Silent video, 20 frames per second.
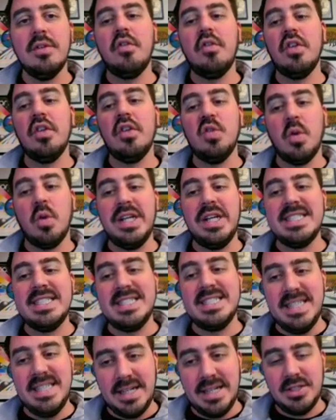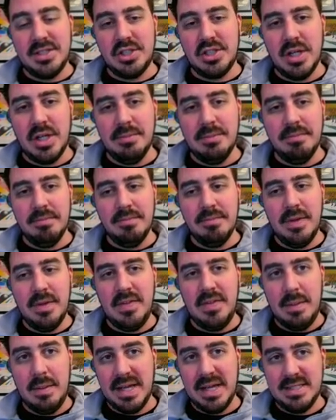for the 26 trip, if
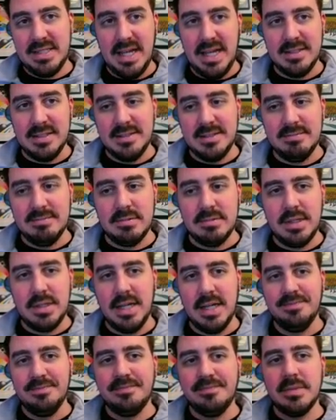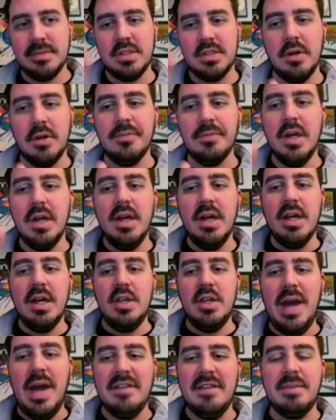that makes sense. Okay, so
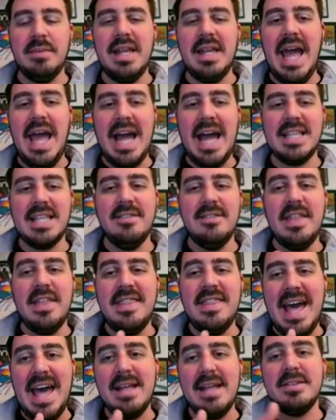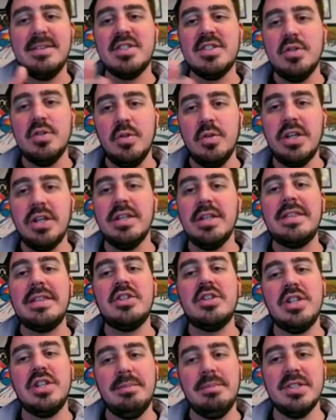you have to be an active that school year that the
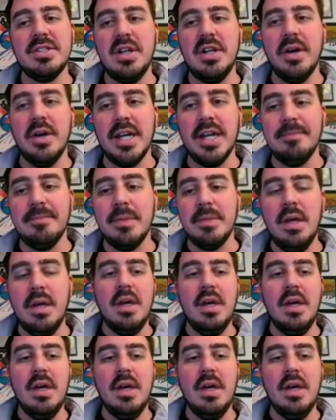trip is going in.